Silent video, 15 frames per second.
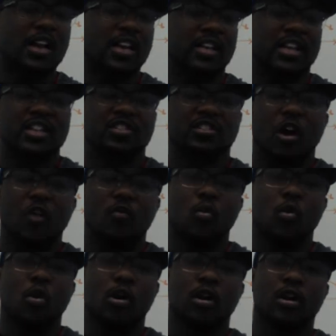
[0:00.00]
I think that
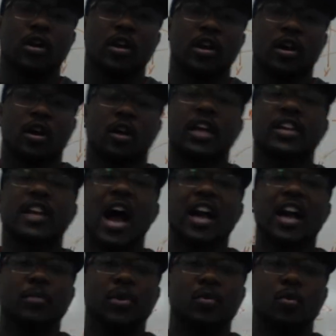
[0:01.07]
software, that
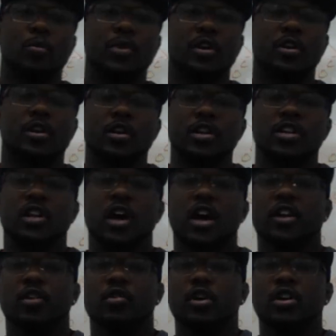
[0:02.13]
document will be good,
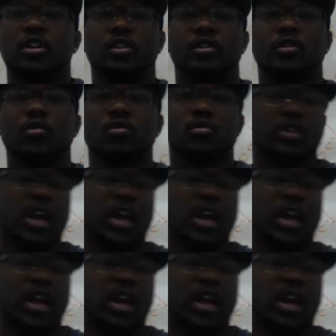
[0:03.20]
a good Google